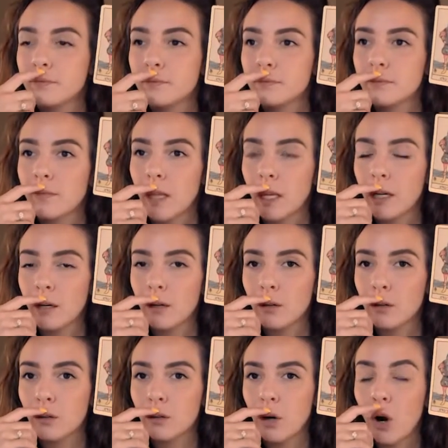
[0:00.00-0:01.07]
you
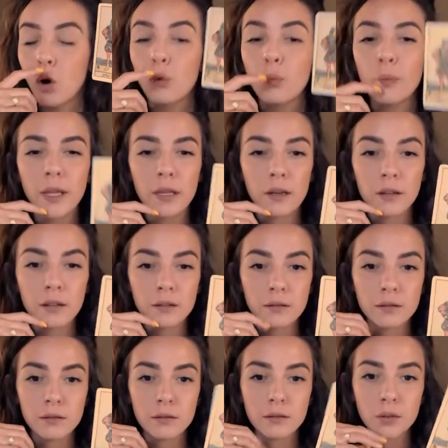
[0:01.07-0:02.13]
know, open
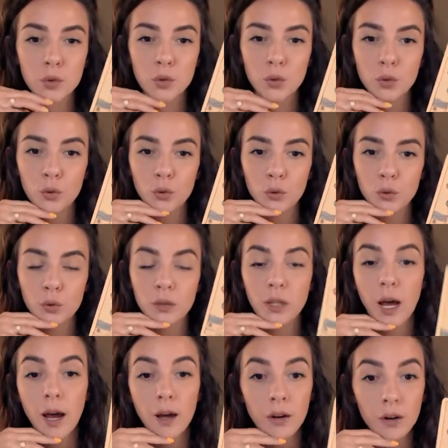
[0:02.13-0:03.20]
to
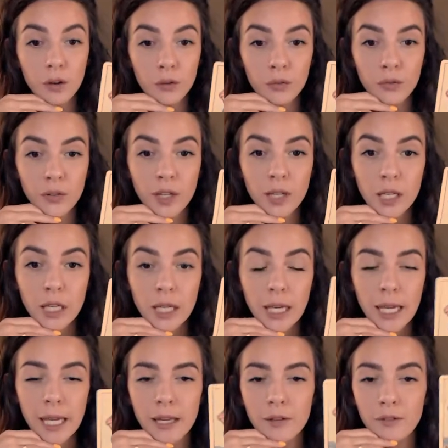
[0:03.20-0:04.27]
love
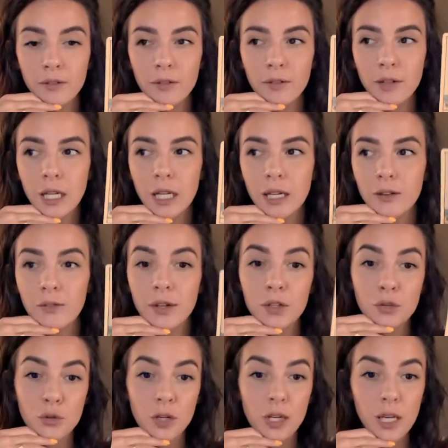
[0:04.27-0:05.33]
and
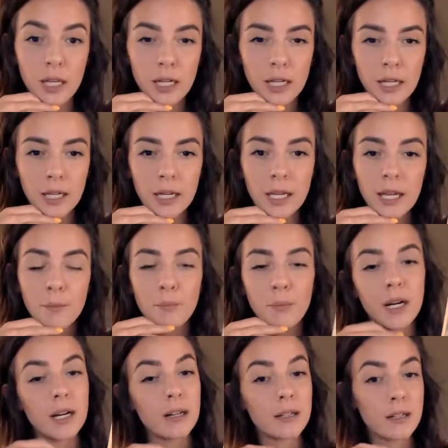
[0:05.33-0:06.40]
adventuring in it, but
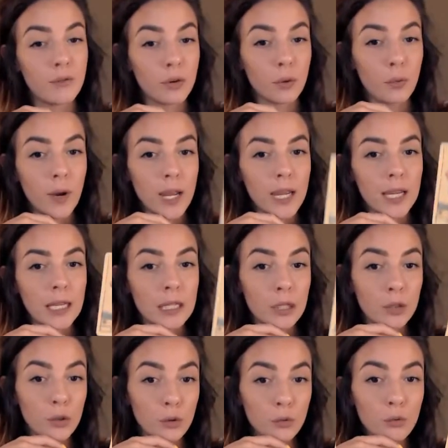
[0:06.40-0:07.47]
in a different way, in a
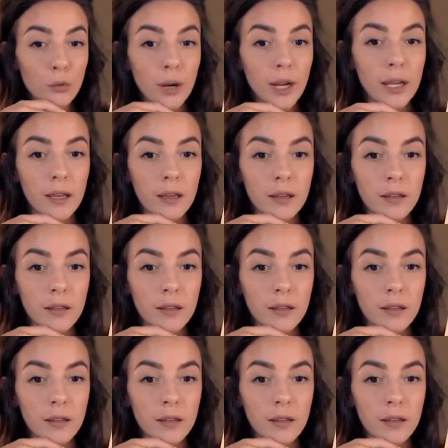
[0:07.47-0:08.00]
new way.